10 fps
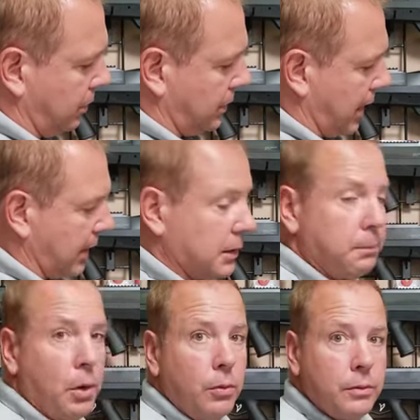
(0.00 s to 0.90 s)
You don't cock the
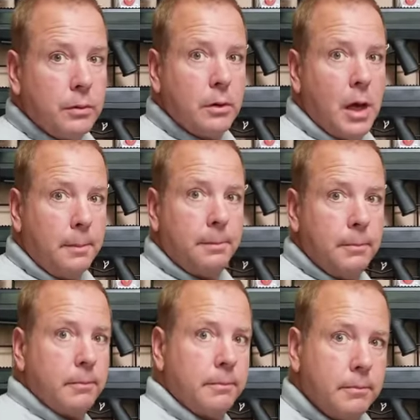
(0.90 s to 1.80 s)
bolt
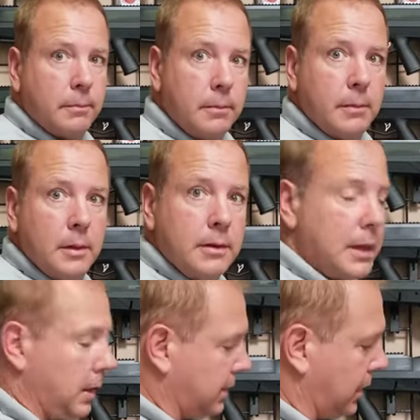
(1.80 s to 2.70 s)
up and
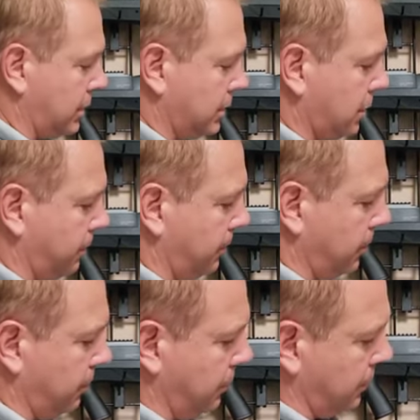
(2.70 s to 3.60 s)
down like that. You just go
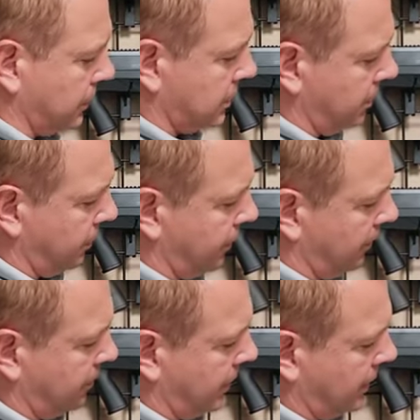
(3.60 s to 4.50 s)
this little
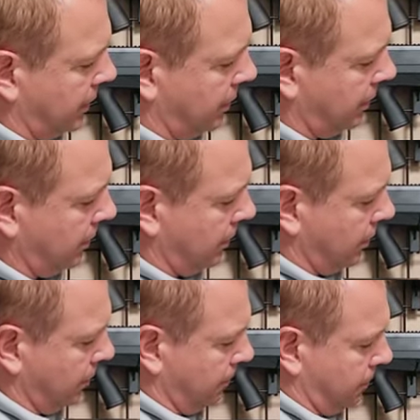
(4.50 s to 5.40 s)
thumb thing here
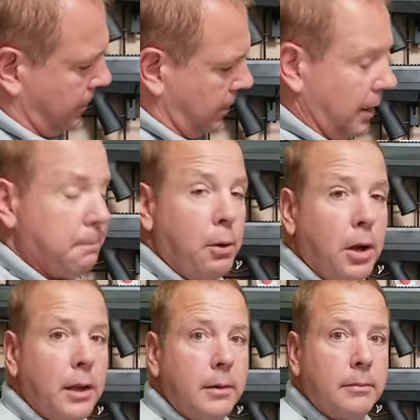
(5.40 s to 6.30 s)
and
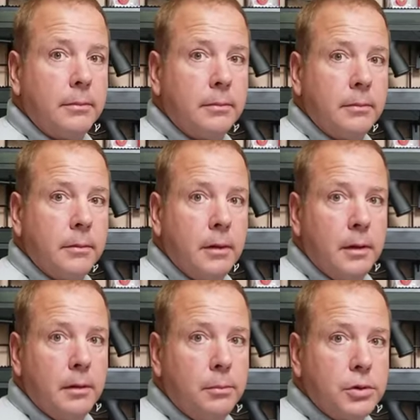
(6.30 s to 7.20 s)
pull it.
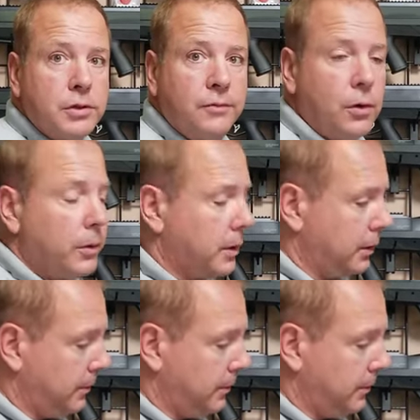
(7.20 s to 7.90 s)
Push it forward.